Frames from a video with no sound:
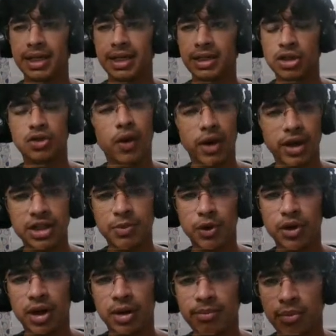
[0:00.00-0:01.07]
the scholarship
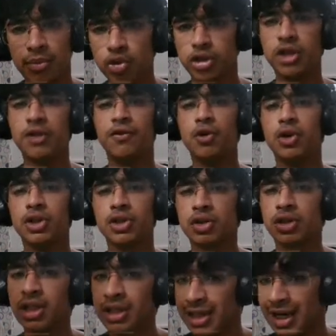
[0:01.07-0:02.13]
program mostly focuses on
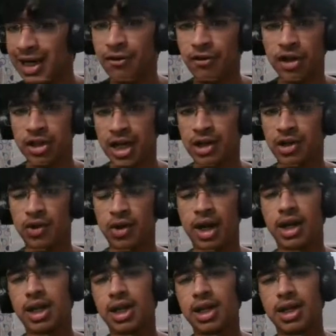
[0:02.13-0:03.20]
the network that you get,
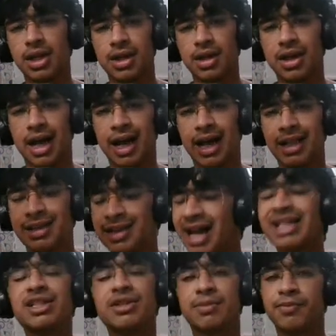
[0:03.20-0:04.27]
and
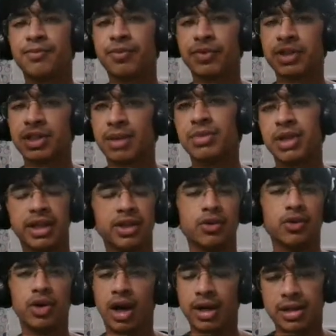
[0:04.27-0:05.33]
that's something you
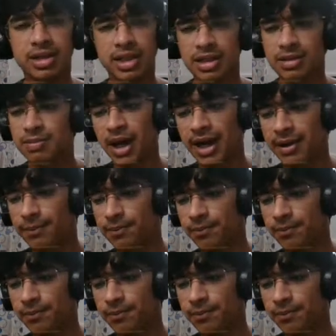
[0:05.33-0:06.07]
can't just buy.